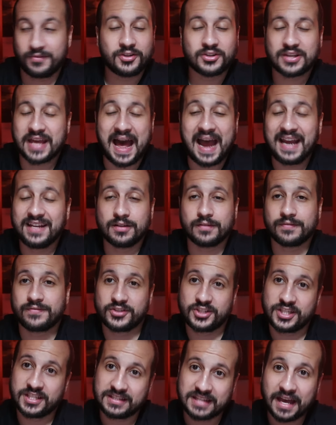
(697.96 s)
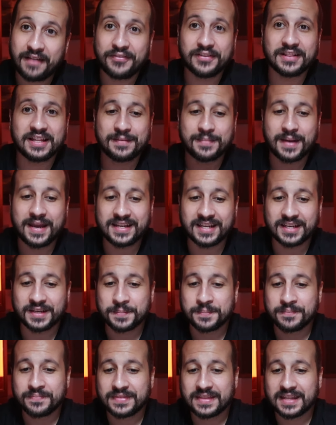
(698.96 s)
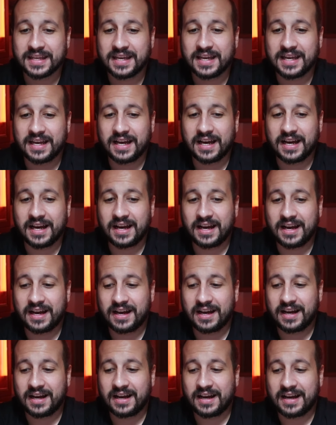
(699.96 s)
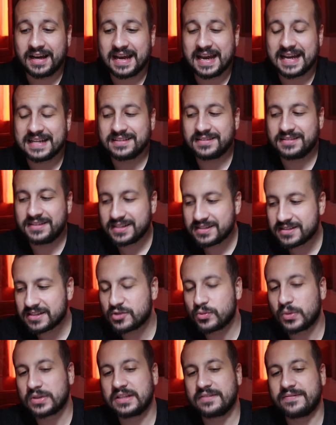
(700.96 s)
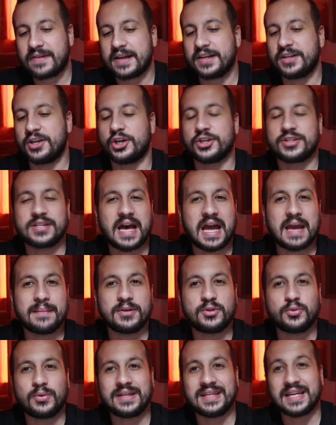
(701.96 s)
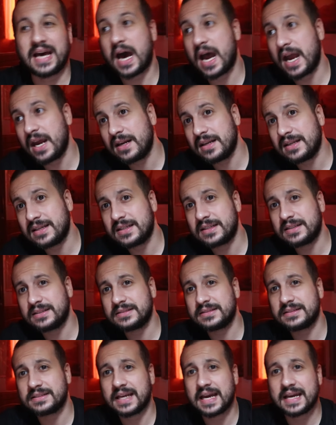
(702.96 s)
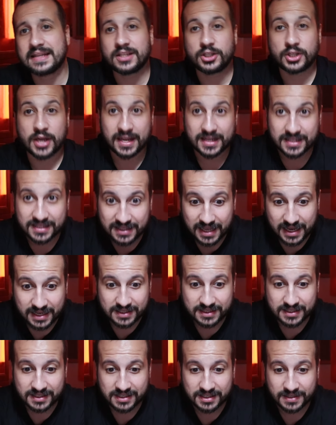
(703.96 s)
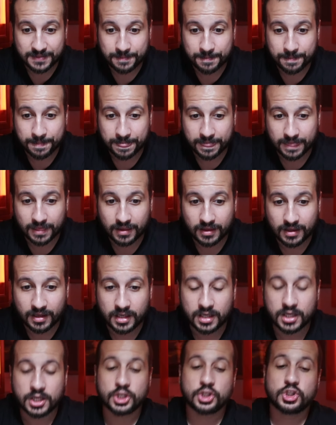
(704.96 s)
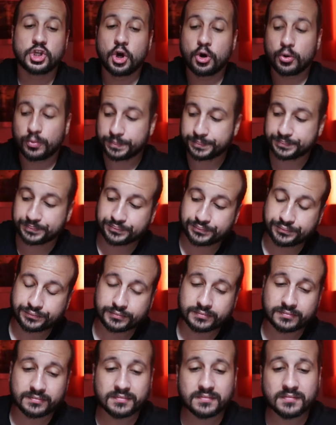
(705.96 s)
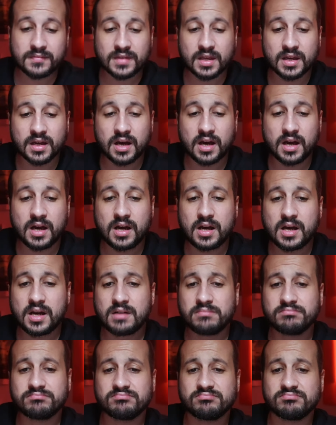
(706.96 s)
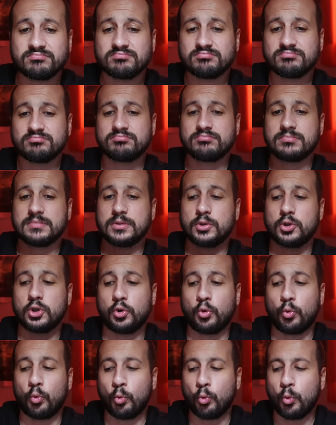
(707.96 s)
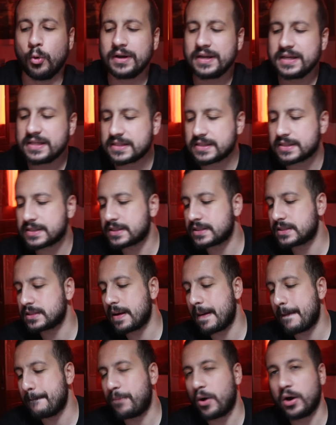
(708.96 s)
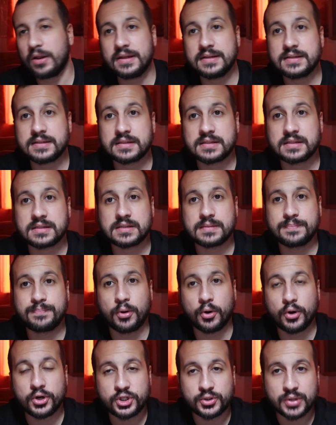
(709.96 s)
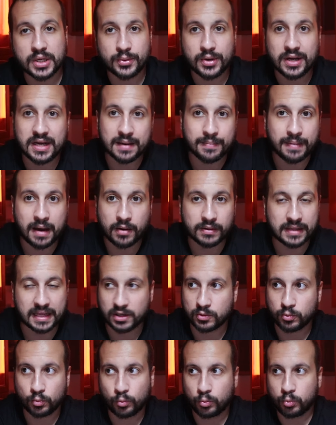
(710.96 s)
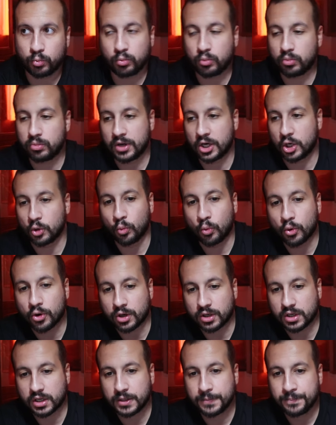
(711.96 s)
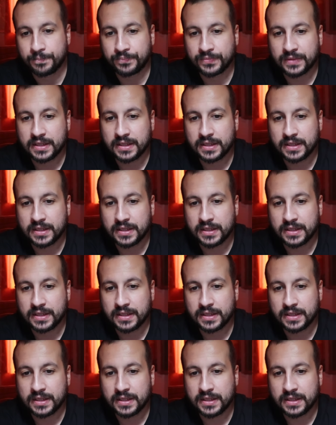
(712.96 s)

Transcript: Not kind of, she definitely made it. Uh, and this is what divided her time between Ireland and the United States. So, um, what is Boland's poetry really about? Like, her work?